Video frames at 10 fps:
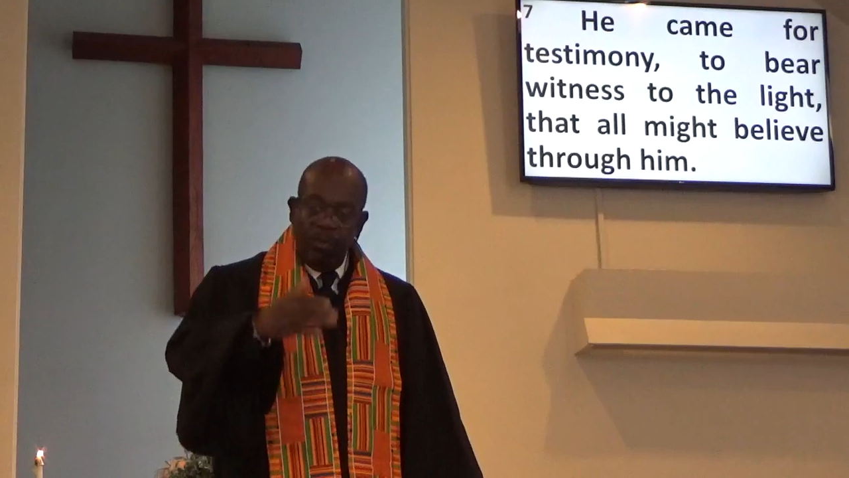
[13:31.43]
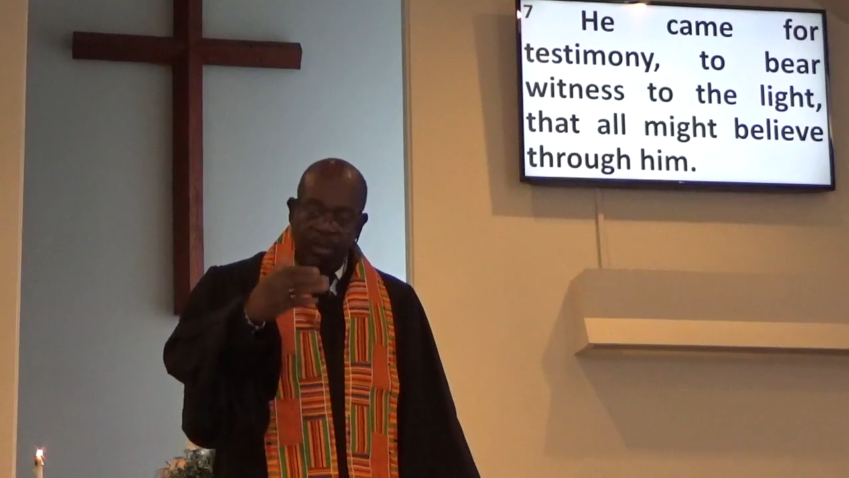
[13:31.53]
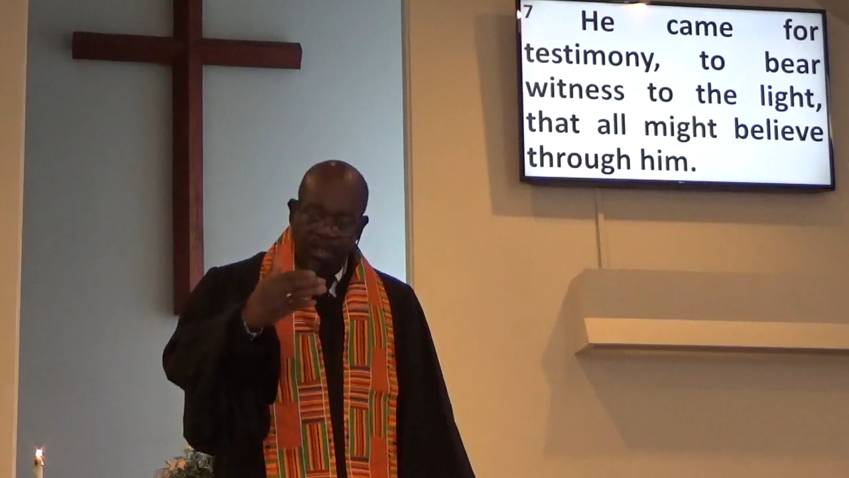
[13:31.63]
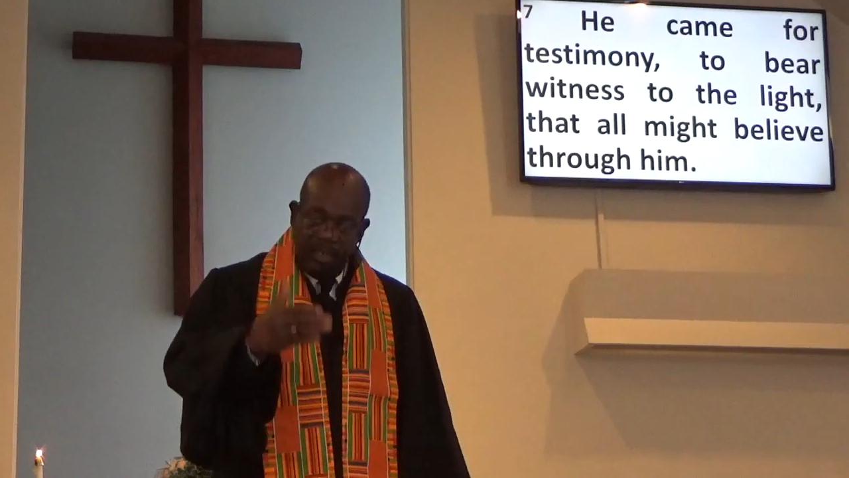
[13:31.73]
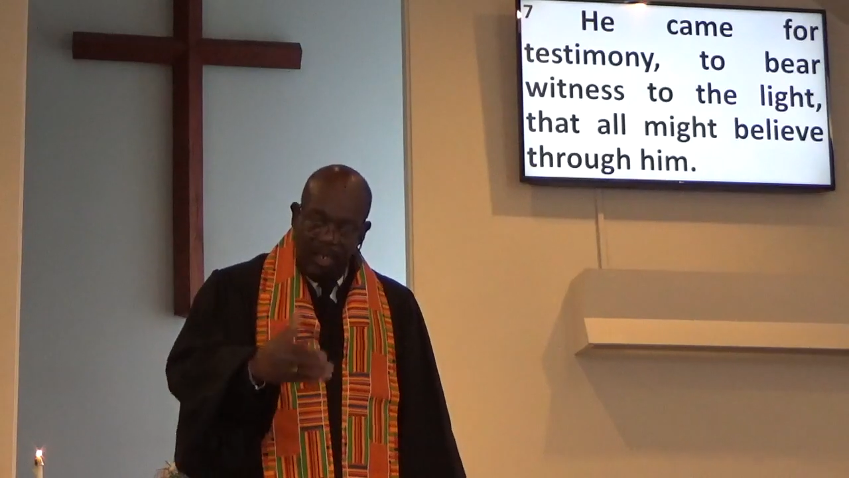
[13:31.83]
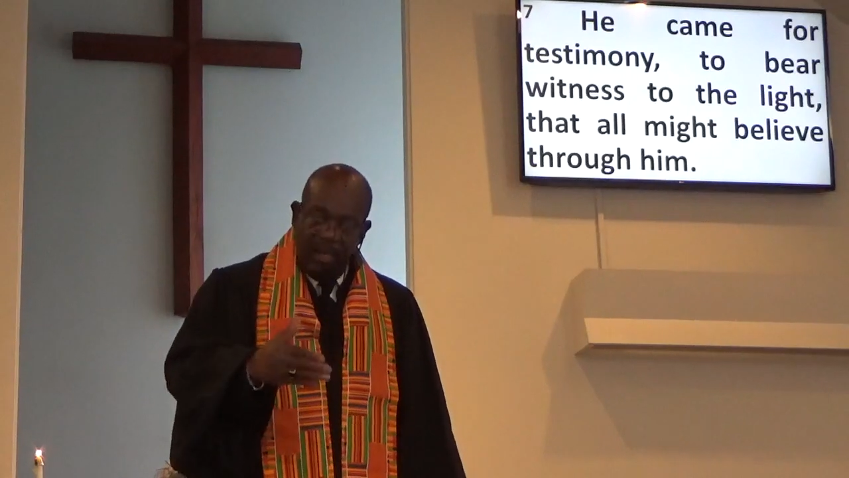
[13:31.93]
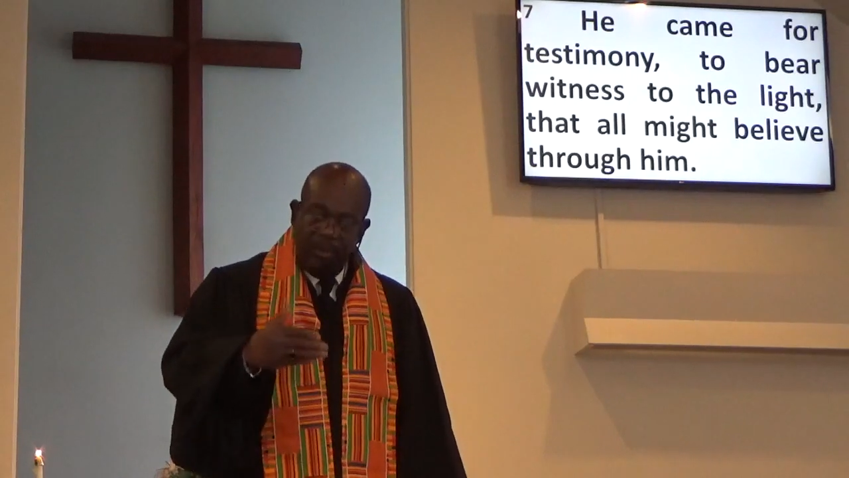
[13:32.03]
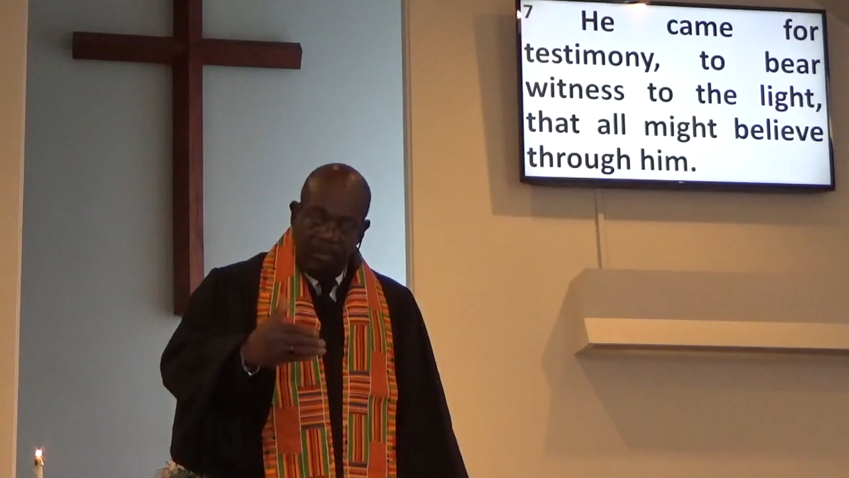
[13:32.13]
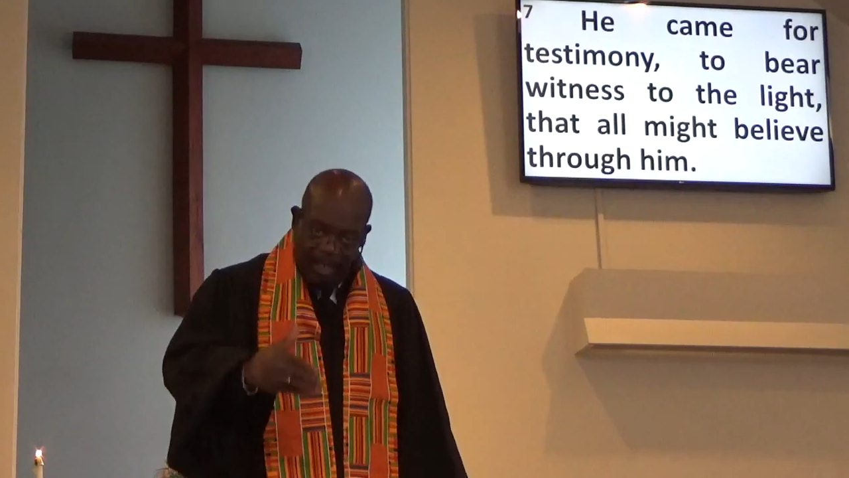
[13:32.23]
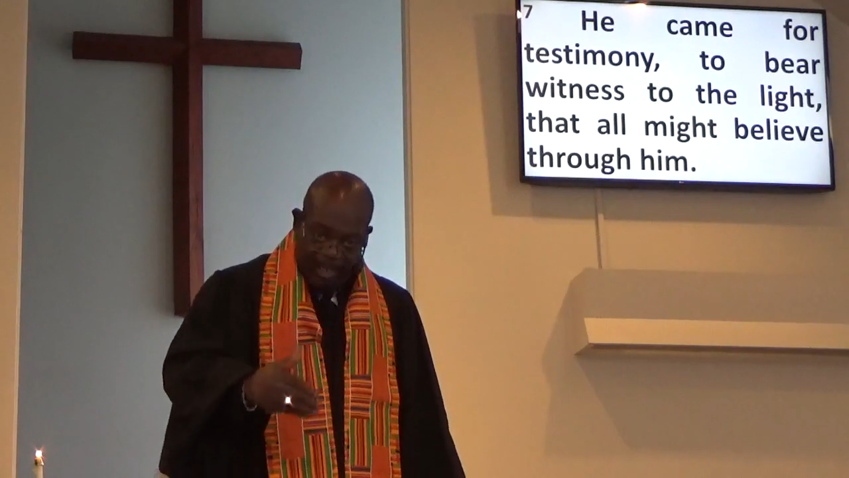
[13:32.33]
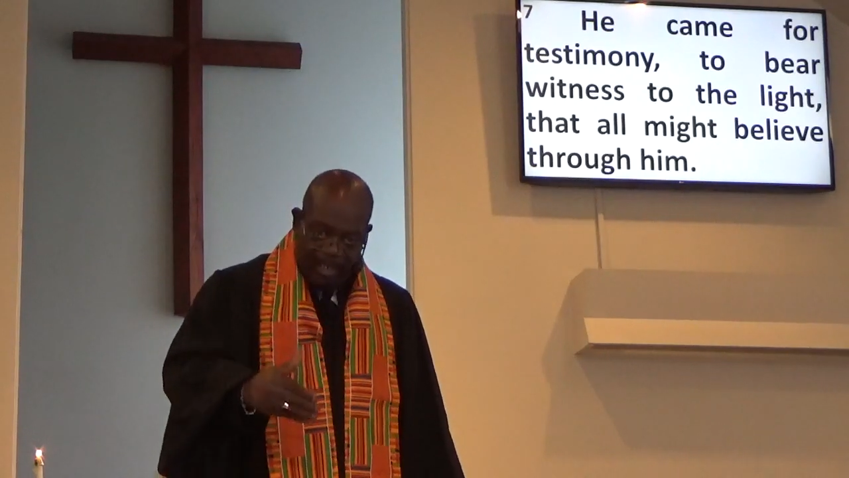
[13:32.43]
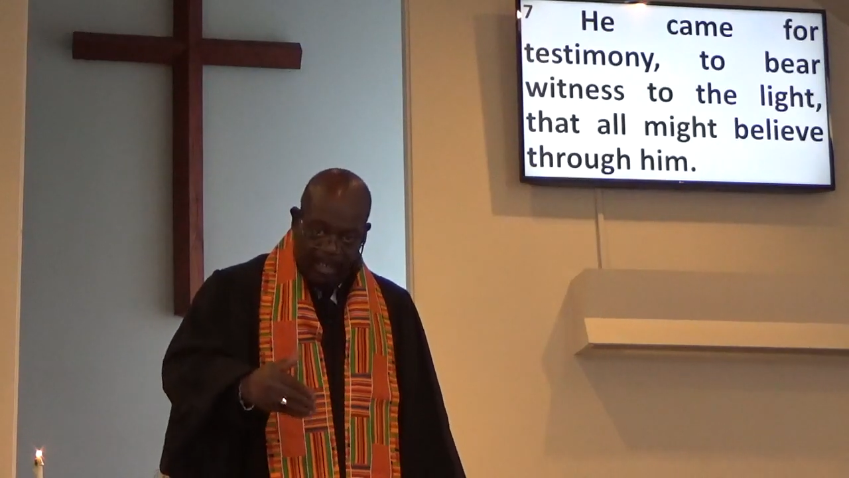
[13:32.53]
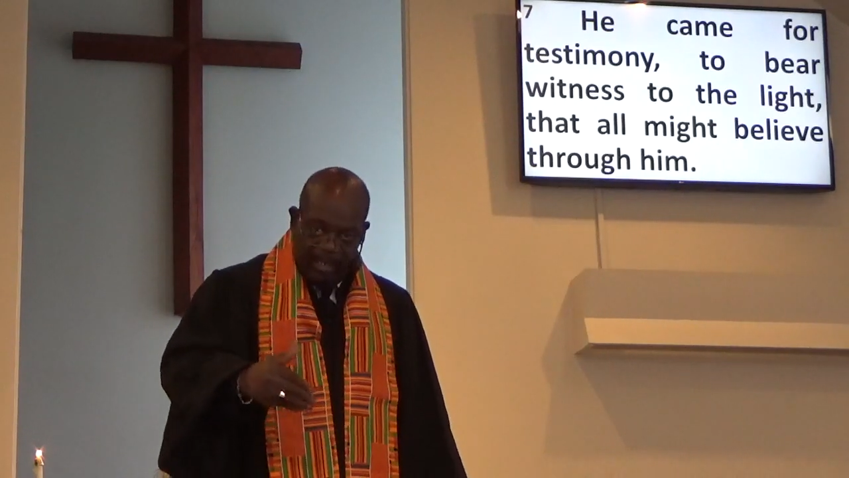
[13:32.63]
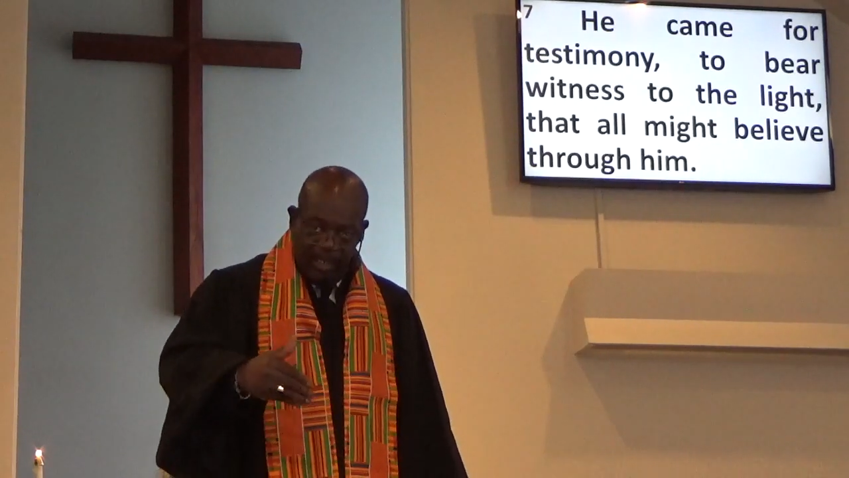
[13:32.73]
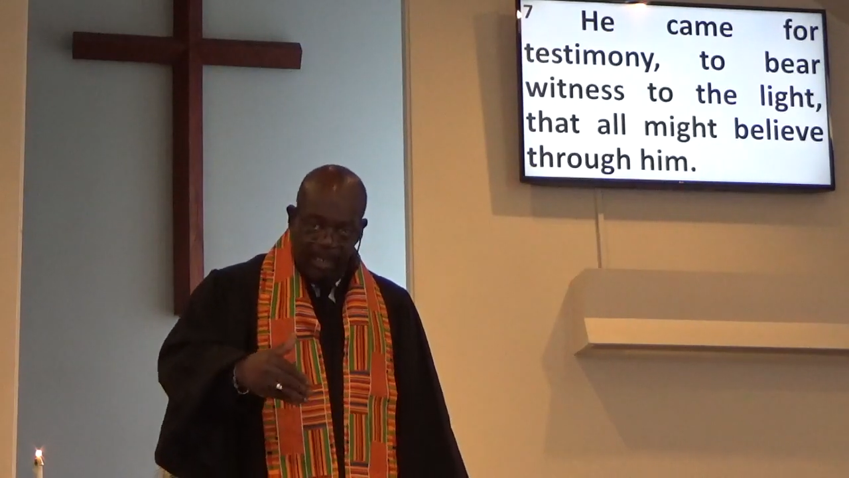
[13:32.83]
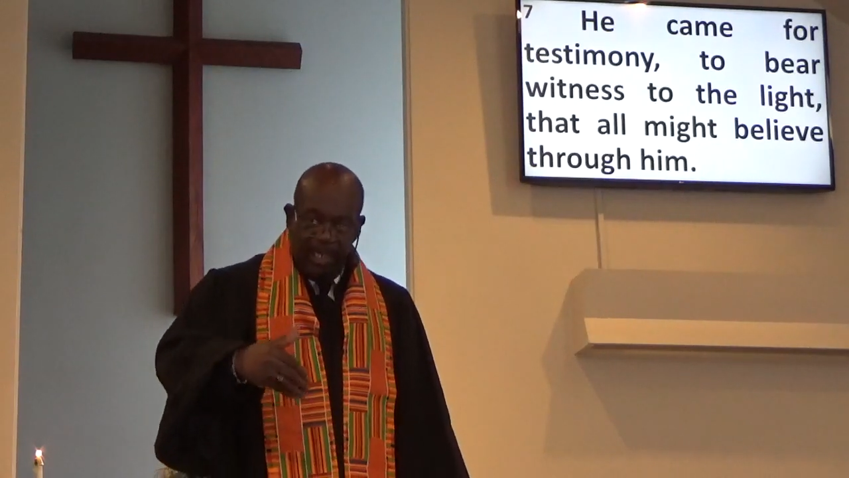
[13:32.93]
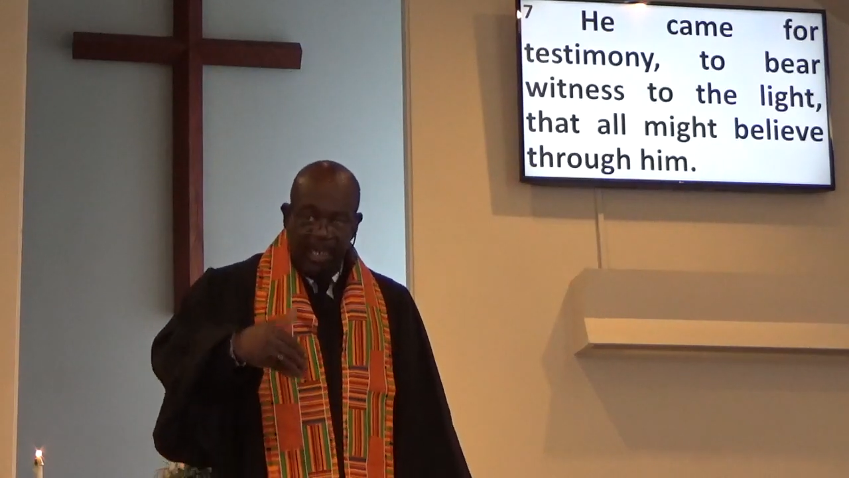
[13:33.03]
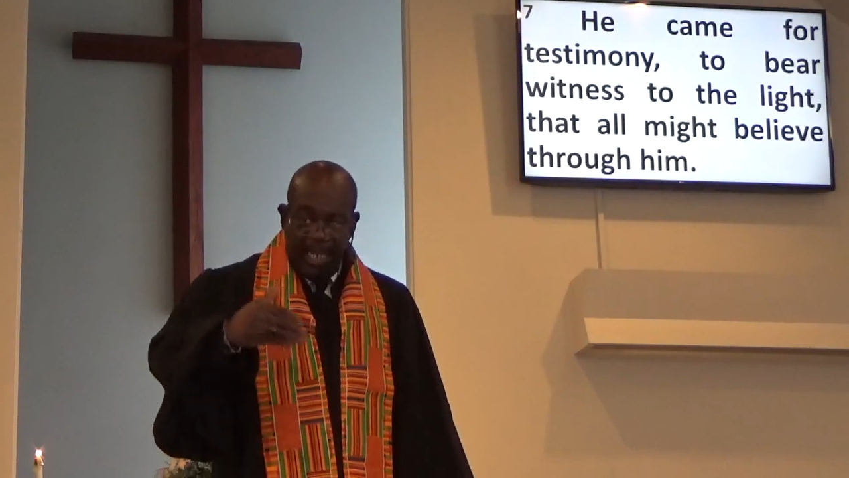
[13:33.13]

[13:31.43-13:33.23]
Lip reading: with a young man